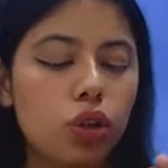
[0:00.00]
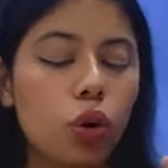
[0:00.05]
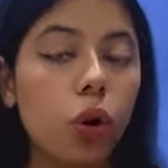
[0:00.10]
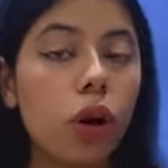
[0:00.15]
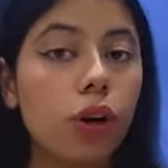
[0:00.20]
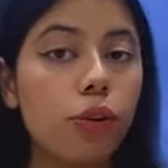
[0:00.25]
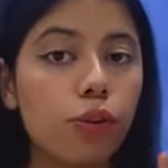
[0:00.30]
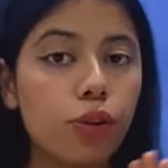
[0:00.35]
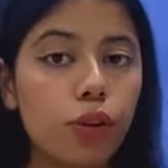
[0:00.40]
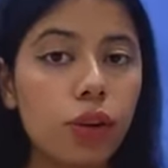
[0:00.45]

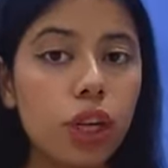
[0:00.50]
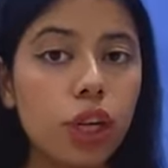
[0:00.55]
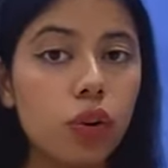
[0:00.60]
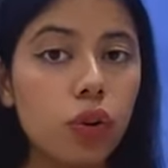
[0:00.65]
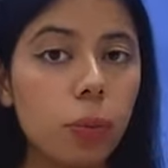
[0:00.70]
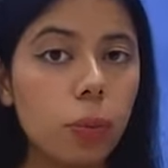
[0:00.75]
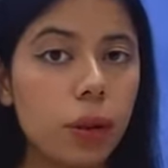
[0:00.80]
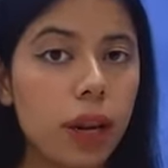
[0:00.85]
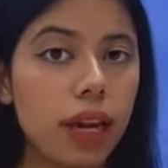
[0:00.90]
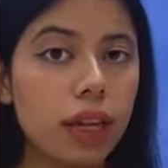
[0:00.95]
So if you
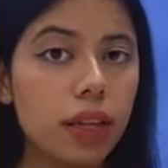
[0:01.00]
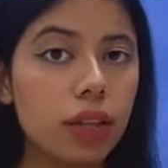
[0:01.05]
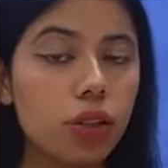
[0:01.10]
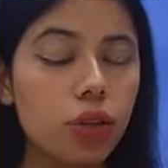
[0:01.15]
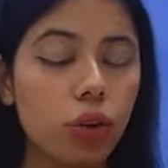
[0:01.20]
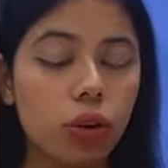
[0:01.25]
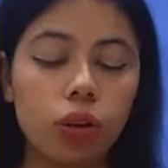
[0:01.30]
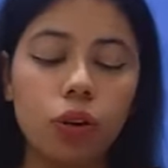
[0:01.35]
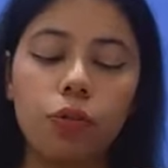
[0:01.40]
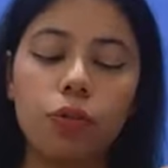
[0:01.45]
need to apply
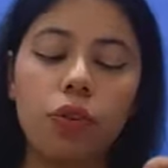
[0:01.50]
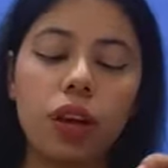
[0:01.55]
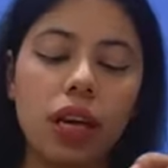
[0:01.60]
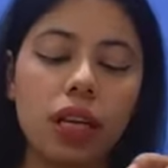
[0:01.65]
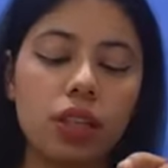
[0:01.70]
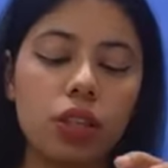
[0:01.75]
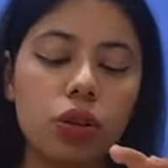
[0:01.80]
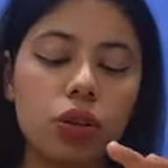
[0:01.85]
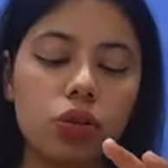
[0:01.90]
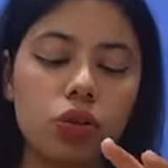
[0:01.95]
this on your
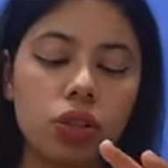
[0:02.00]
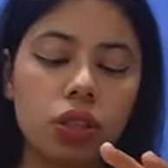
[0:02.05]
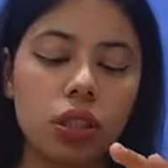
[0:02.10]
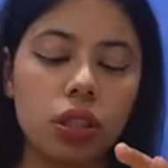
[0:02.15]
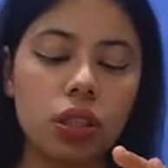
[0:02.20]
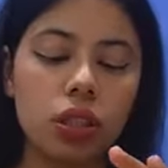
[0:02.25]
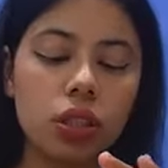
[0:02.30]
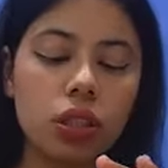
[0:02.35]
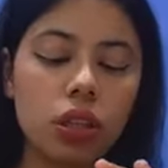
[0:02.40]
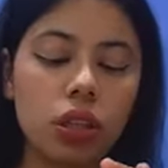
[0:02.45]
face, you
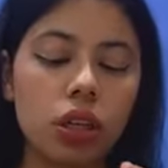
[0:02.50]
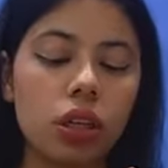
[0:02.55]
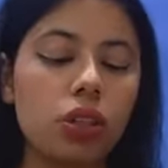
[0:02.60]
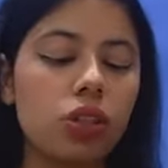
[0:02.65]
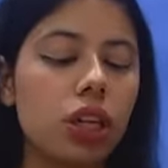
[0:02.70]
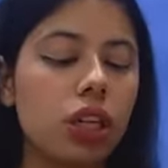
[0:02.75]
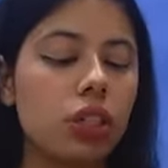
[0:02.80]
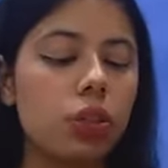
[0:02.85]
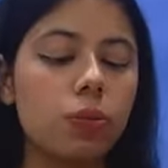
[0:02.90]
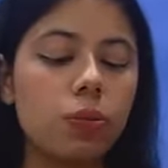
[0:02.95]
just,
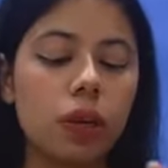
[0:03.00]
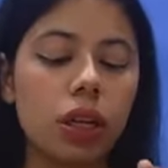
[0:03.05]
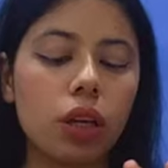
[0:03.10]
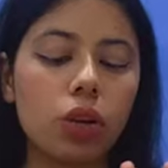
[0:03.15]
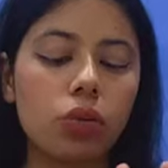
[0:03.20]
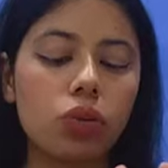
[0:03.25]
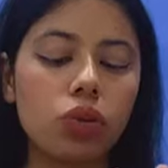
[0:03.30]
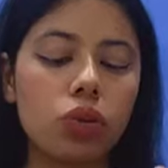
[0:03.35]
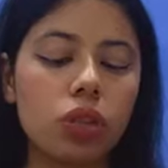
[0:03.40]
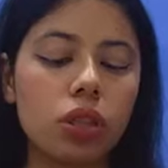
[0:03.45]
trust
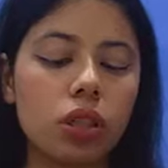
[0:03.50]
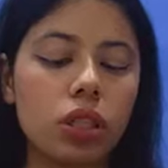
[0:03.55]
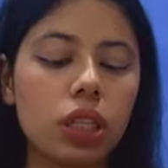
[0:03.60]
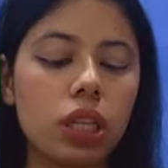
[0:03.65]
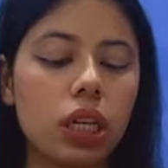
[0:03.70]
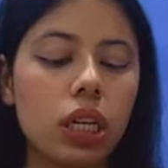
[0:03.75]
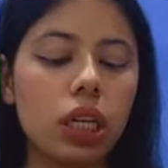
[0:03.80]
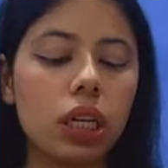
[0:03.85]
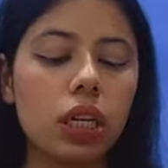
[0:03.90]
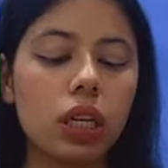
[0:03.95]
me, you just
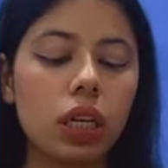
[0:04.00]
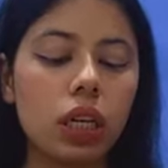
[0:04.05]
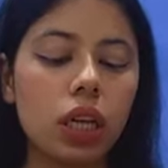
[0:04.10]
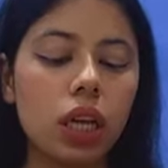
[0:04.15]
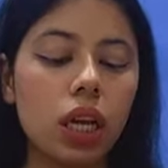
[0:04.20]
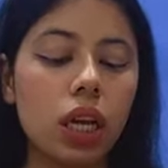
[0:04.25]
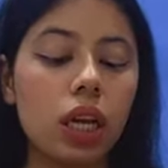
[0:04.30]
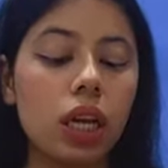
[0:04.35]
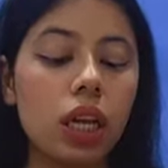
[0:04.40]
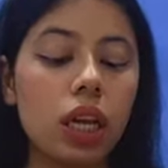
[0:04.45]
need,
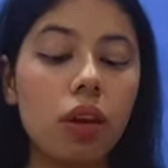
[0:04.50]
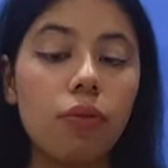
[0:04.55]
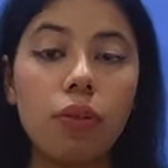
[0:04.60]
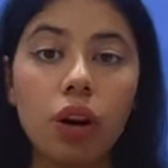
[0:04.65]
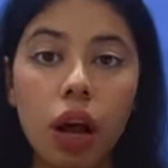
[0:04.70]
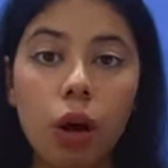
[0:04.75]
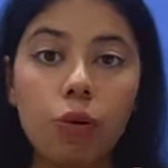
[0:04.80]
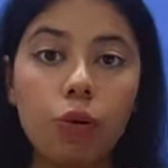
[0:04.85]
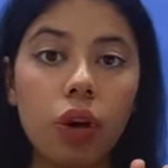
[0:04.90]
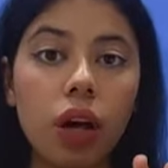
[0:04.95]

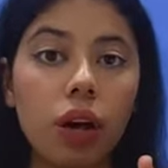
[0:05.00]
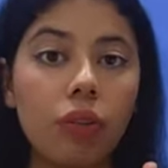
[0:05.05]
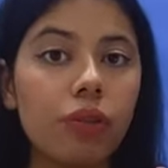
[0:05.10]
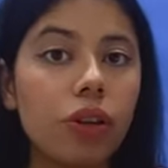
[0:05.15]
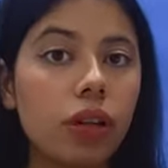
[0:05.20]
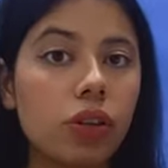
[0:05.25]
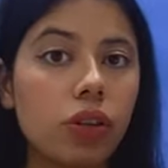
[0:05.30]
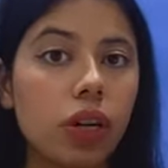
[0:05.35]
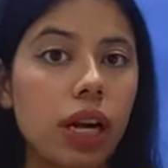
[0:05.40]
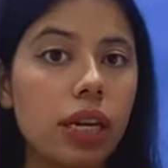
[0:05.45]
even after
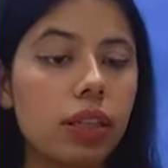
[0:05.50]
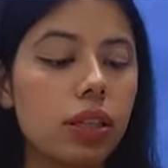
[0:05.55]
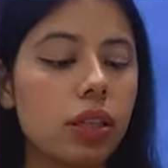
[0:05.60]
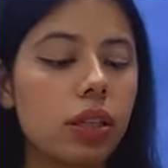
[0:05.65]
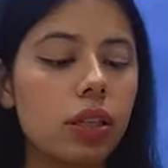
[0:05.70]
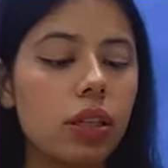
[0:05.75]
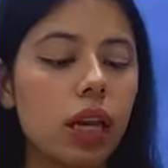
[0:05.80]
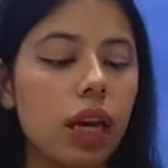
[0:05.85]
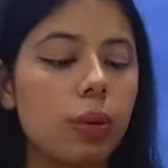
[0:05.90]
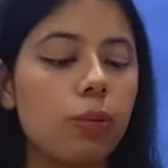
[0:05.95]
having a dry
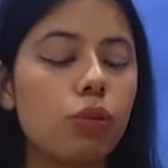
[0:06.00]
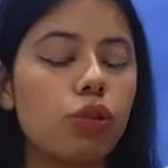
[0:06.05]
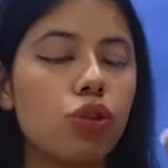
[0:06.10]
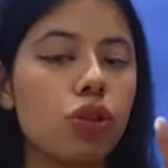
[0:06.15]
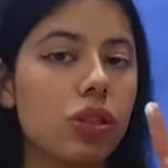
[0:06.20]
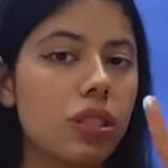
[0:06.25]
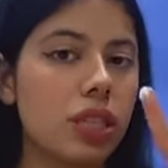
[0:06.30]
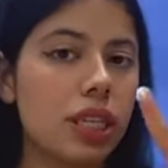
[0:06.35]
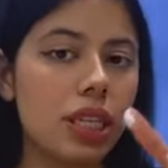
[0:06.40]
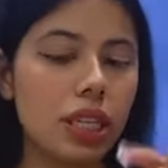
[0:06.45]
skin type, you
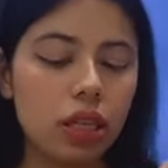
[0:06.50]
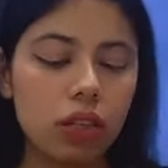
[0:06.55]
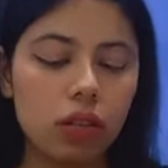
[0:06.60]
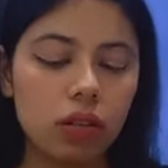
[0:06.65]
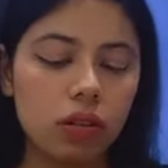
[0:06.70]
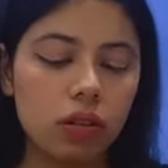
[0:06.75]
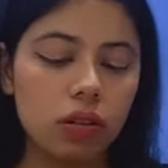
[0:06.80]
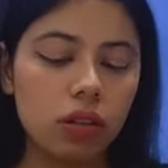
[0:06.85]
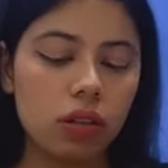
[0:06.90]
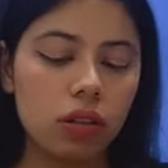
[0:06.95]
just need,
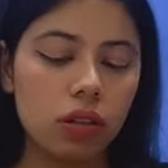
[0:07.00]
